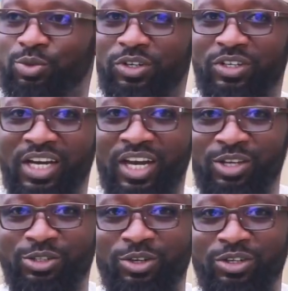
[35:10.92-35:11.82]
will not allow
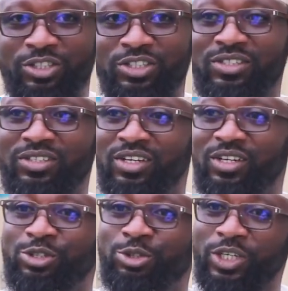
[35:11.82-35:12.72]
us to continue.
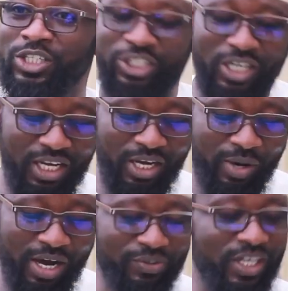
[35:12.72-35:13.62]
So inshallah, we
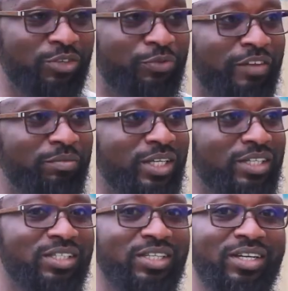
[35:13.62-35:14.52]
have 35
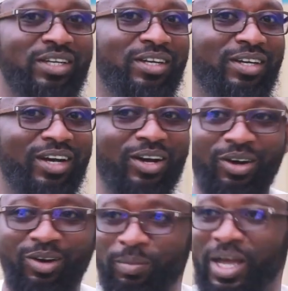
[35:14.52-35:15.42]
minutes.
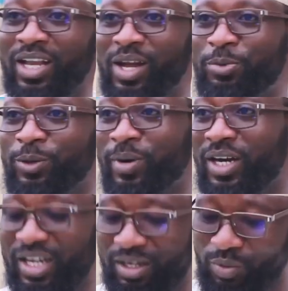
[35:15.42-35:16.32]
May Allah put
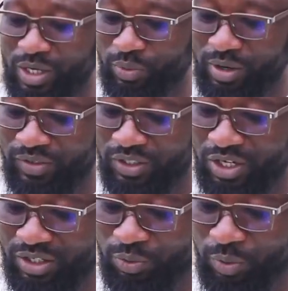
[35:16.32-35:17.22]
barakah in what we have
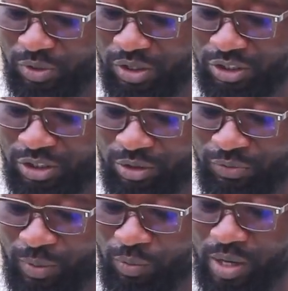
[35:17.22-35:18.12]
discussed. We will continue
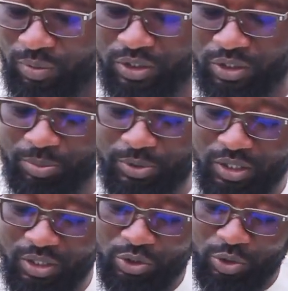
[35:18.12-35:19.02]
from where we stopped.
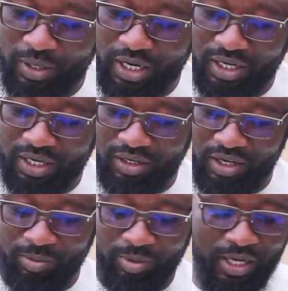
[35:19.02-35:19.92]

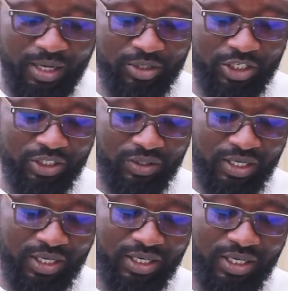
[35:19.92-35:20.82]
Subhanakallahumma bihamdik,
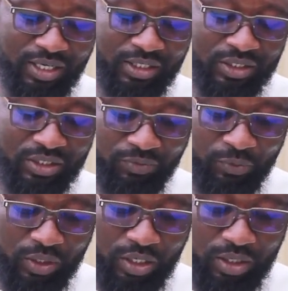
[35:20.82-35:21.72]
shallallahu la ilaha illa anta,
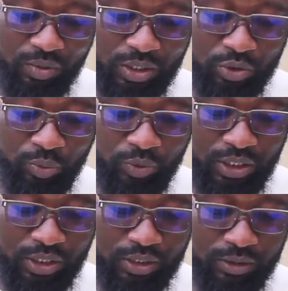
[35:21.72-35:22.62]
astaghfiruka wa atubu
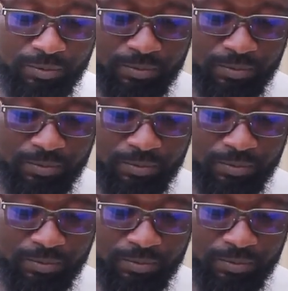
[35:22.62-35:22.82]
ilayk.